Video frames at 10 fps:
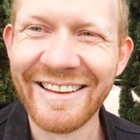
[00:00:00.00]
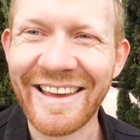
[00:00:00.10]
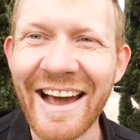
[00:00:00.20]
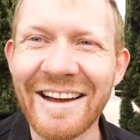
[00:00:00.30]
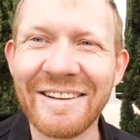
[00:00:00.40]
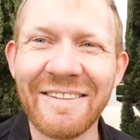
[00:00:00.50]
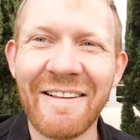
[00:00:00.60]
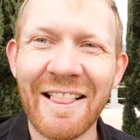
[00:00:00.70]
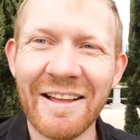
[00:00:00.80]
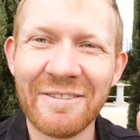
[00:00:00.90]
yeah,
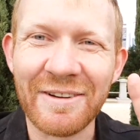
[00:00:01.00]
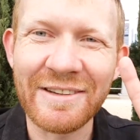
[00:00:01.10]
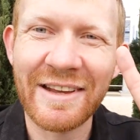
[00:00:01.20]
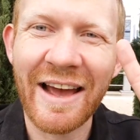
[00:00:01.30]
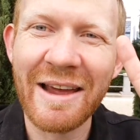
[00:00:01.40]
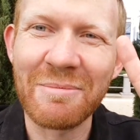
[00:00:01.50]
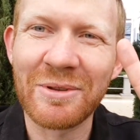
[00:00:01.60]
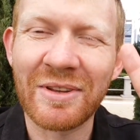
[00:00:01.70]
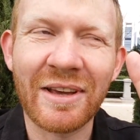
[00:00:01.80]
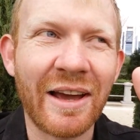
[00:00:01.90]
fun
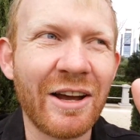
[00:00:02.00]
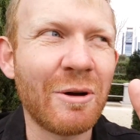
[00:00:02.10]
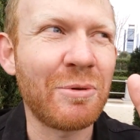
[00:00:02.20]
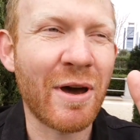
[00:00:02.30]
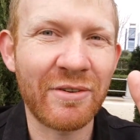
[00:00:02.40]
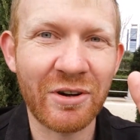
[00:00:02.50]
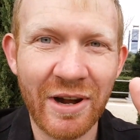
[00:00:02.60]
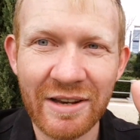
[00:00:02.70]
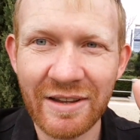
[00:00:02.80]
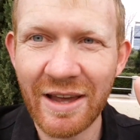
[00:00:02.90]
times. I hope you have a
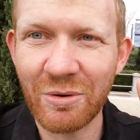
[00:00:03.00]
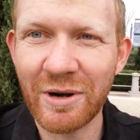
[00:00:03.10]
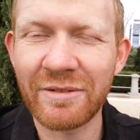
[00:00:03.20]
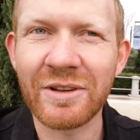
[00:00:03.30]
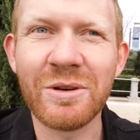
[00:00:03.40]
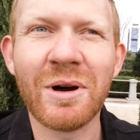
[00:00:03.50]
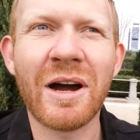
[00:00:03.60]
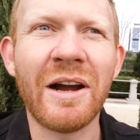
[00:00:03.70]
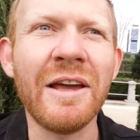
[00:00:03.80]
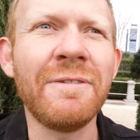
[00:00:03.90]
great day wherever you
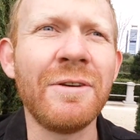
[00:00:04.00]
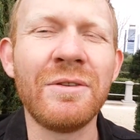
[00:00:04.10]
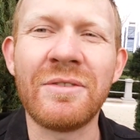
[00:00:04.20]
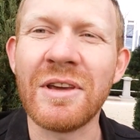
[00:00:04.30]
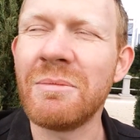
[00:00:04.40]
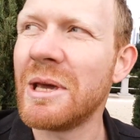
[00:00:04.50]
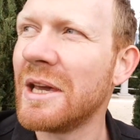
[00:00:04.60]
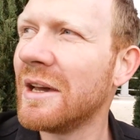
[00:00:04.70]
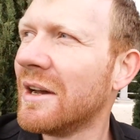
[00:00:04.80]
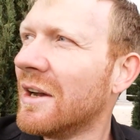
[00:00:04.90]
are. If you see me